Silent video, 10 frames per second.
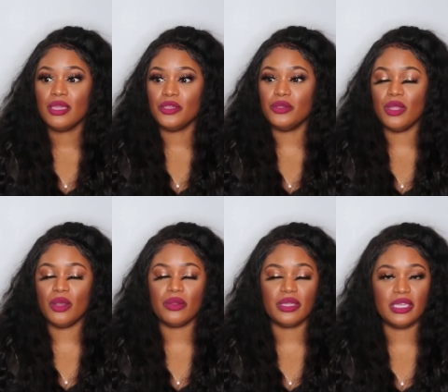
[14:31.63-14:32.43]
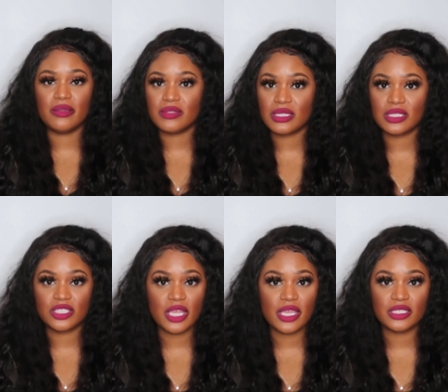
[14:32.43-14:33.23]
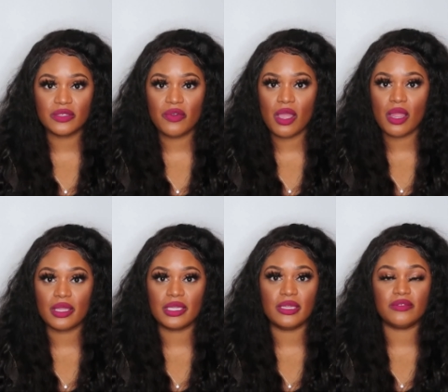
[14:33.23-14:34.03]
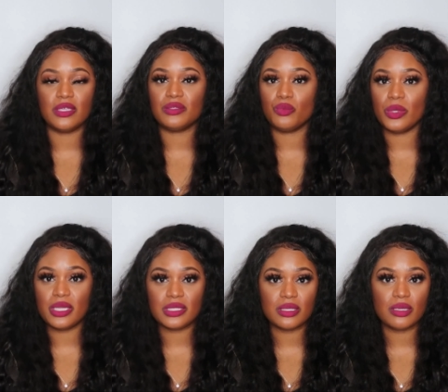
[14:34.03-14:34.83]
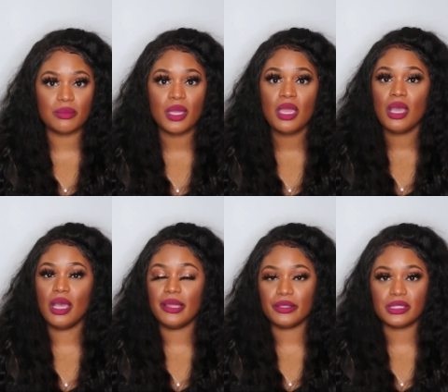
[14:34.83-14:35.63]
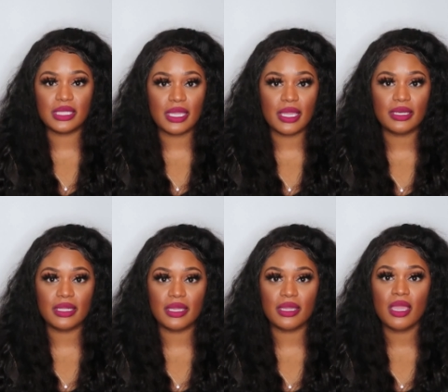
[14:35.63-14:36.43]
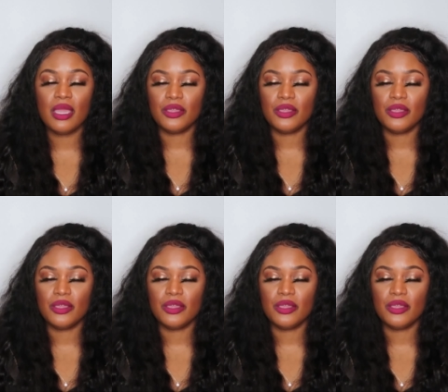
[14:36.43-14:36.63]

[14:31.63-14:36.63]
you know, gives us a change of heart, gives us wisdom, understanding.